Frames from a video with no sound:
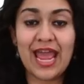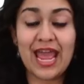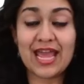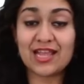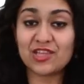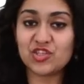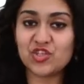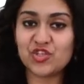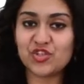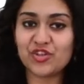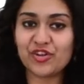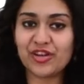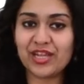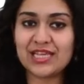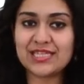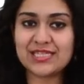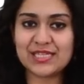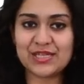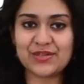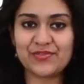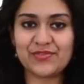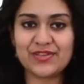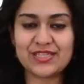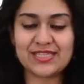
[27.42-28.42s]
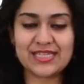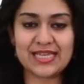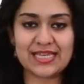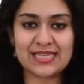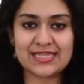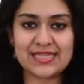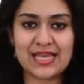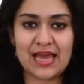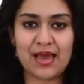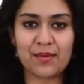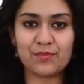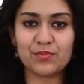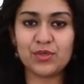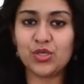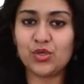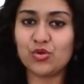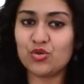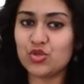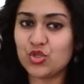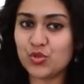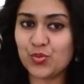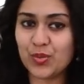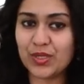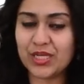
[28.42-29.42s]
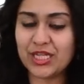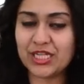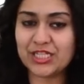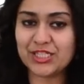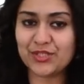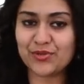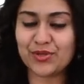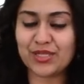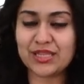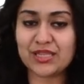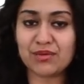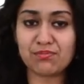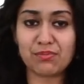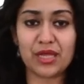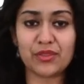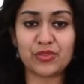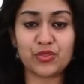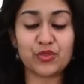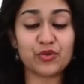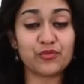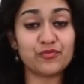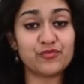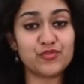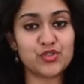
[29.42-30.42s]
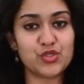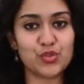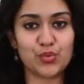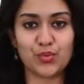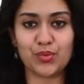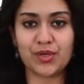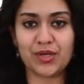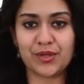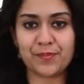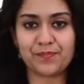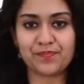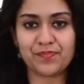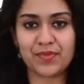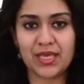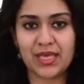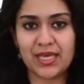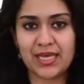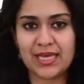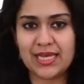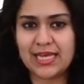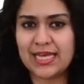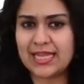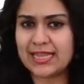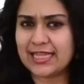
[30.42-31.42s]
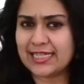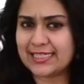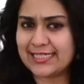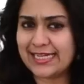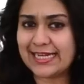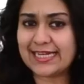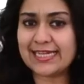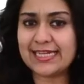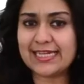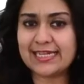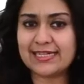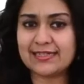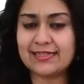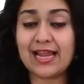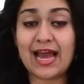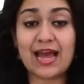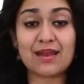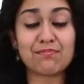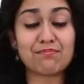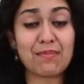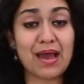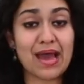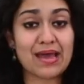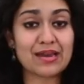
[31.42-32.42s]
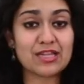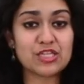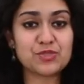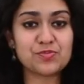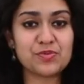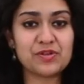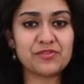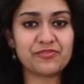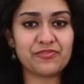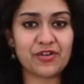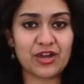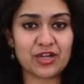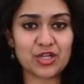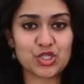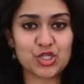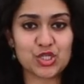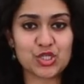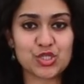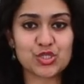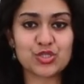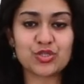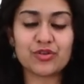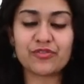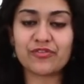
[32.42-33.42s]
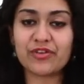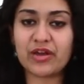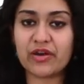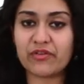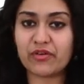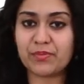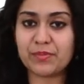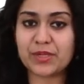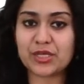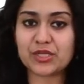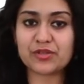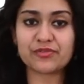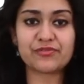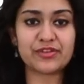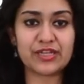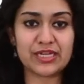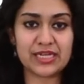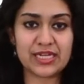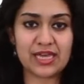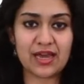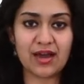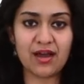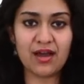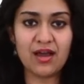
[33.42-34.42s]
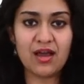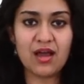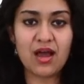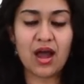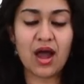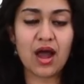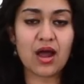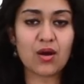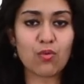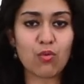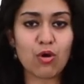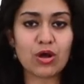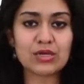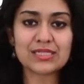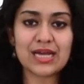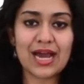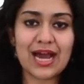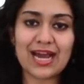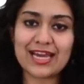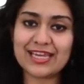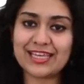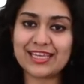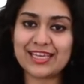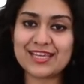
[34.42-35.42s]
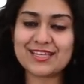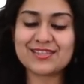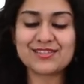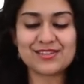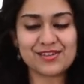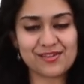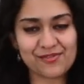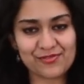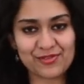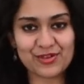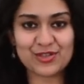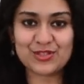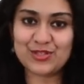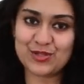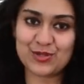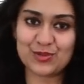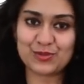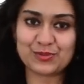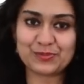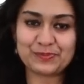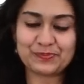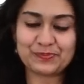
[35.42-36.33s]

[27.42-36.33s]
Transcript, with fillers: Engineering Service Exam usually during the month of June. The technical and management functions of Government of India are what I E S refers to.